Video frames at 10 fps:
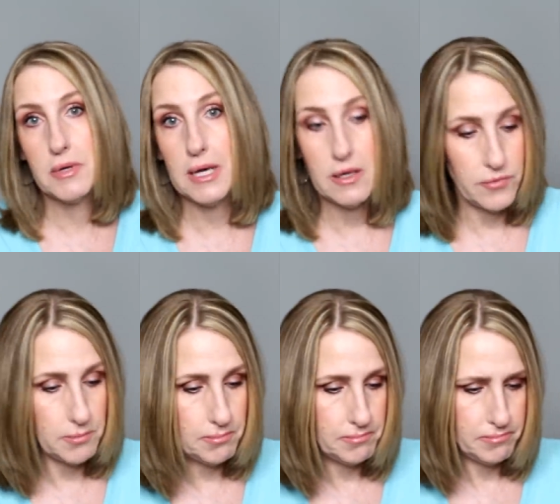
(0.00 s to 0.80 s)
you can't have
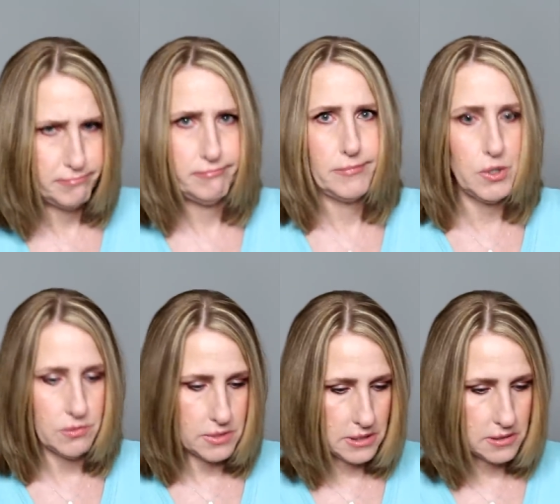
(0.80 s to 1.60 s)
a,
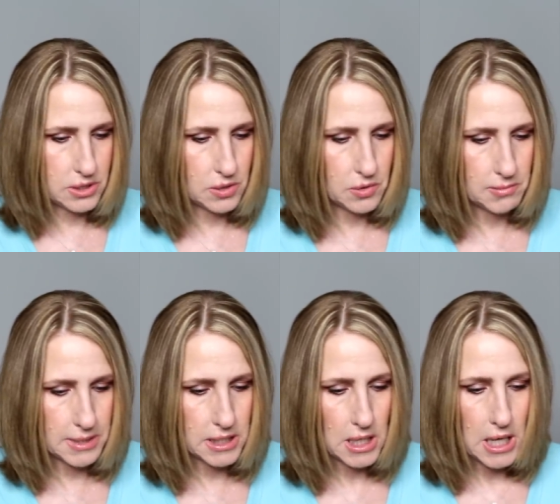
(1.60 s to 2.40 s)
use this, you know what I
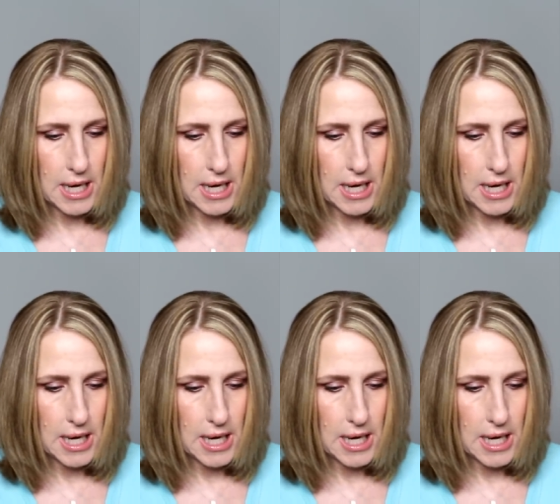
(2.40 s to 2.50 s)
mean?